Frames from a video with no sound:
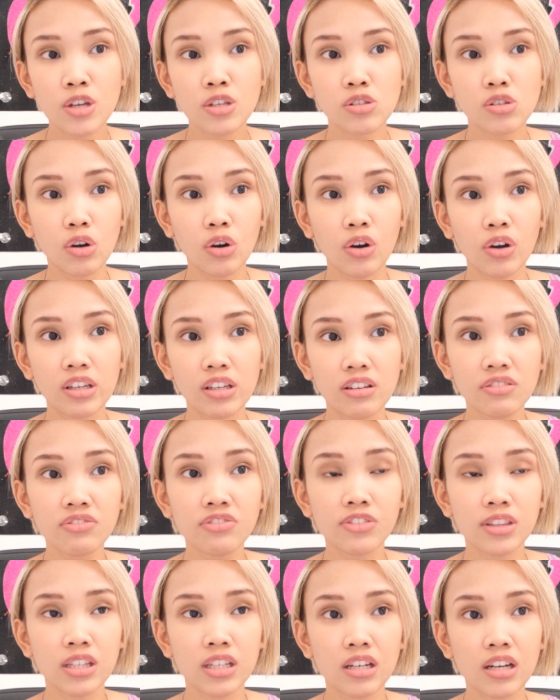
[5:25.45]
So,
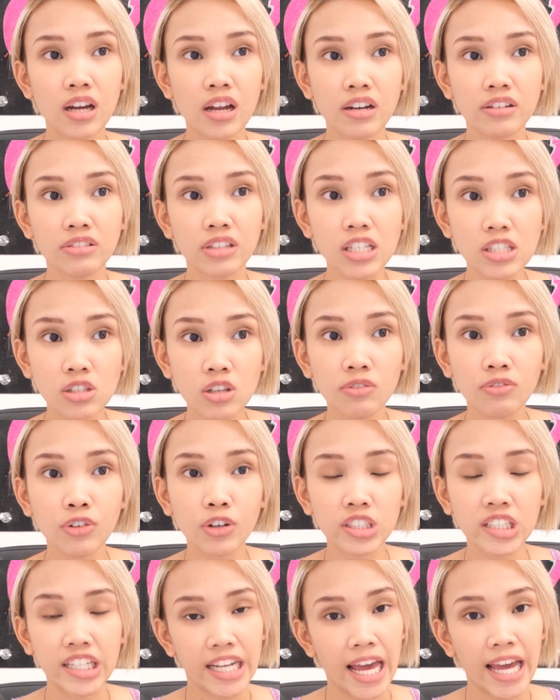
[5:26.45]
if the reason
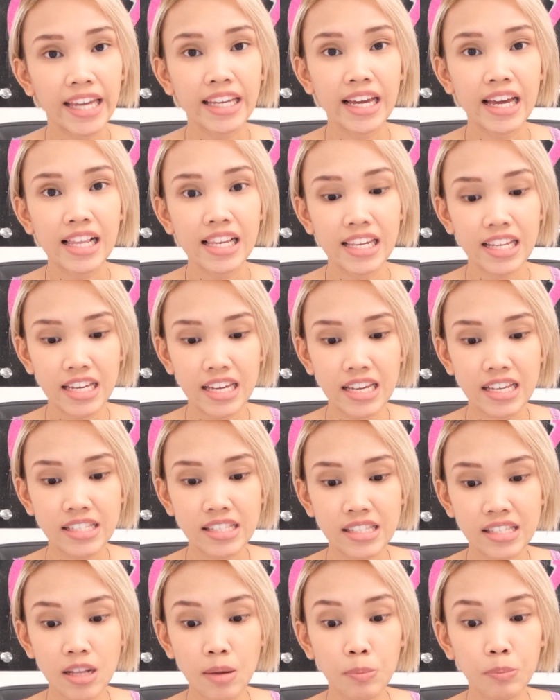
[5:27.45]
for denial
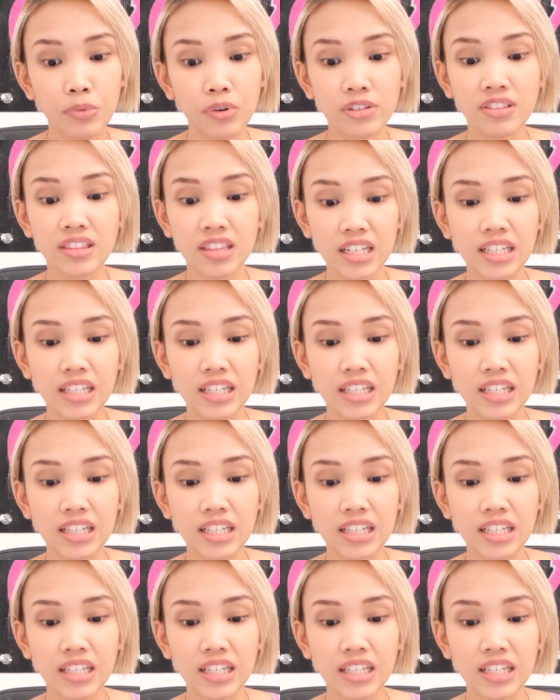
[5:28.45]
is number 3,